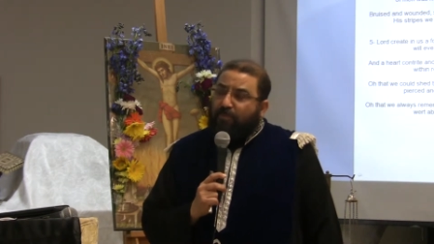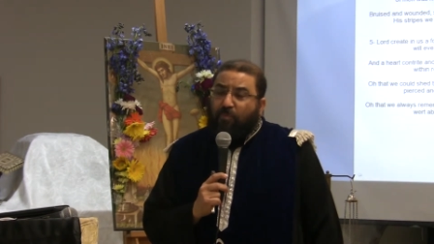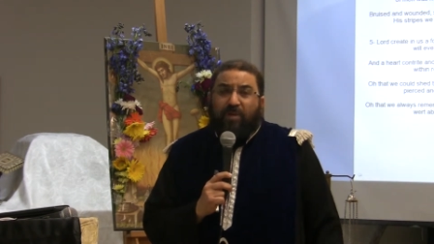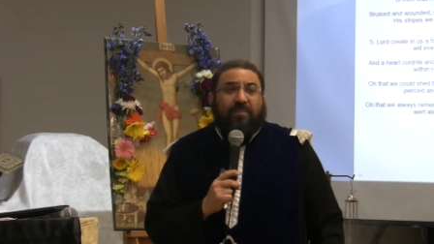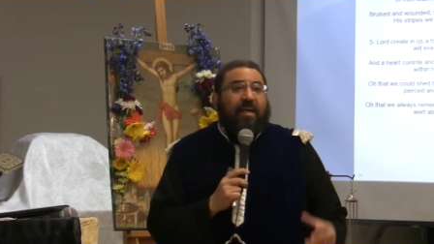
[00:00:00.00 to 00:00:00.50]

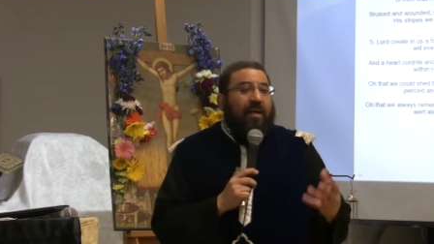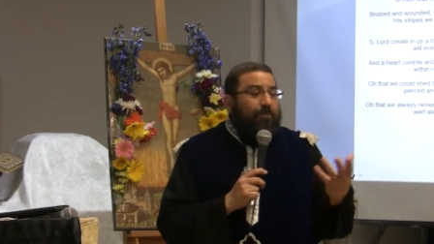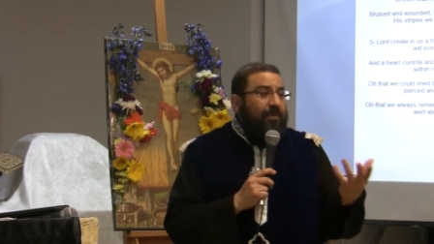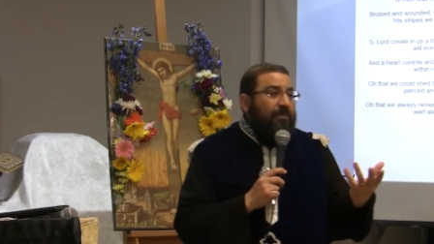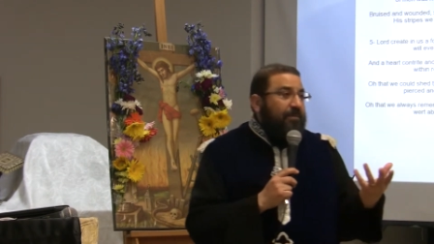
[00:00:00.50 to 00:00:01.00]
What
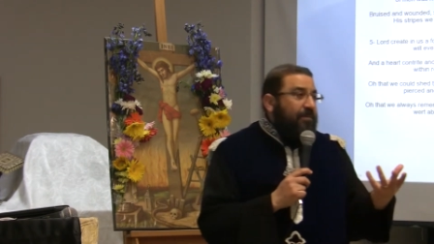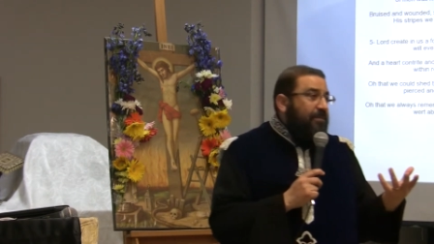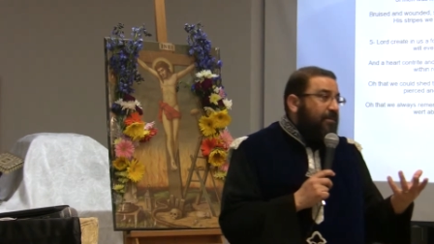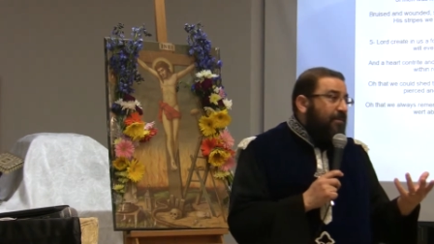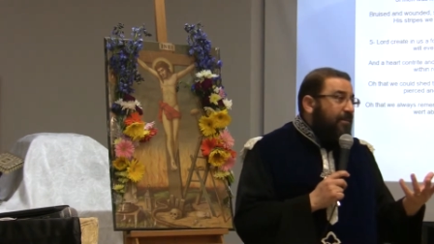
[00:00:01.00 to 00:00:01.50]
happened
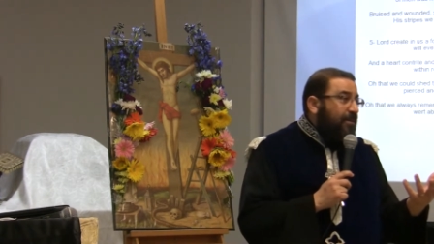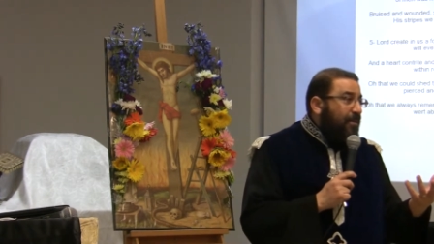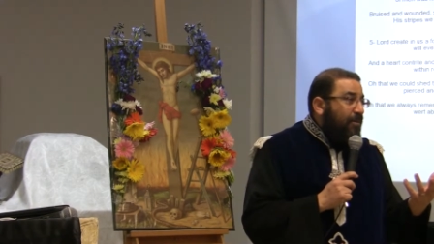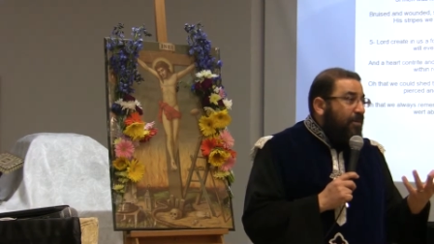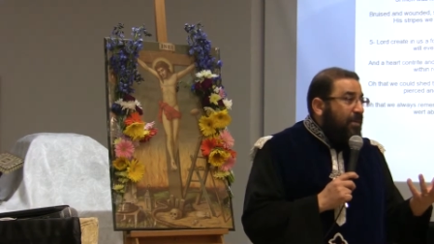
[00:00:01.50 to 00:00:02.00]

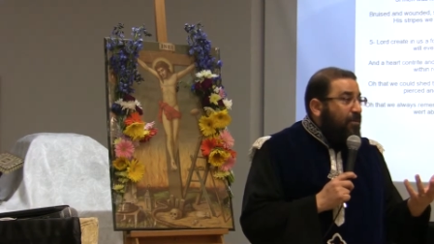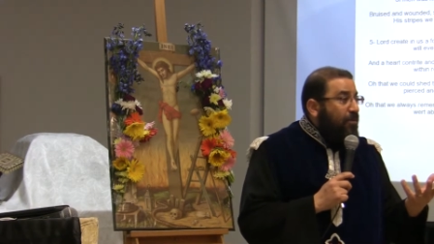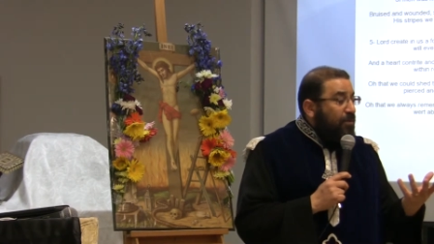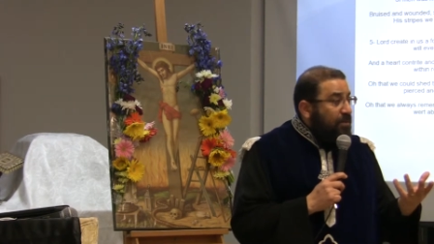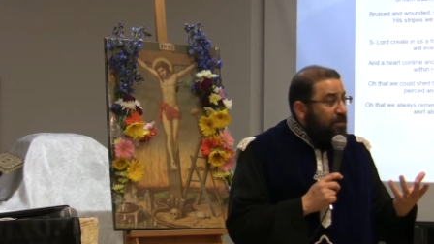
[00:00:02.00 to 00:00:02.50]
on that
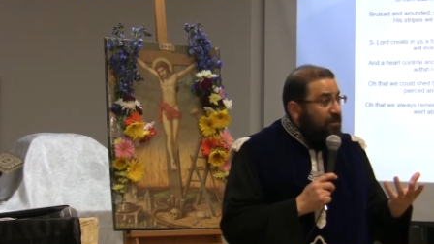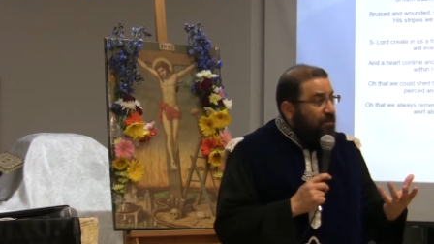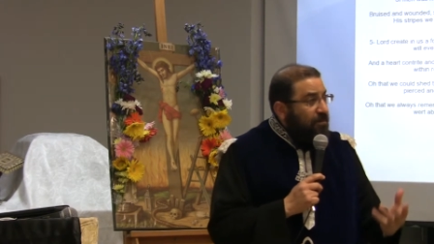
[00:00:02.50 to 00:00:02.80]
cross?